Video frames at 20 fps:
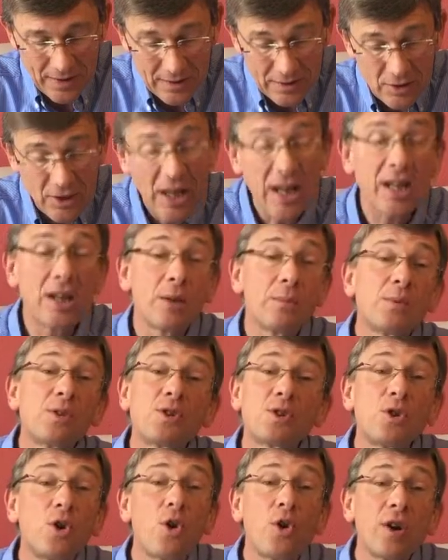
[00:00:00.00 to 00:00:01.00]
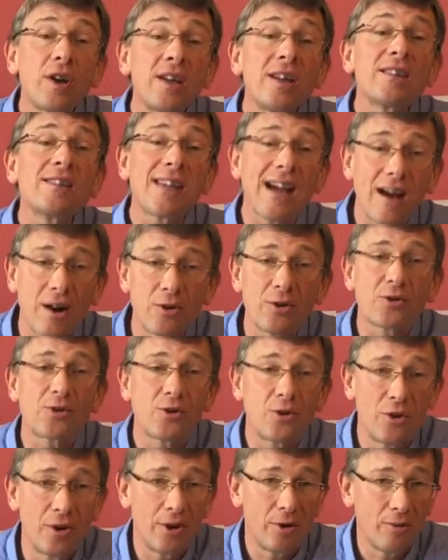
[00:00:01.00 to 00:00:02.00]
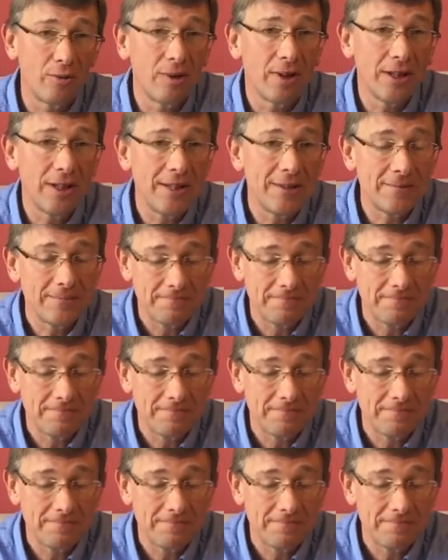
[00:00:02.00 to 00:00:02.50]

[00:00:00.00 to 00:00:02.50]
Jacob's story is our story, really.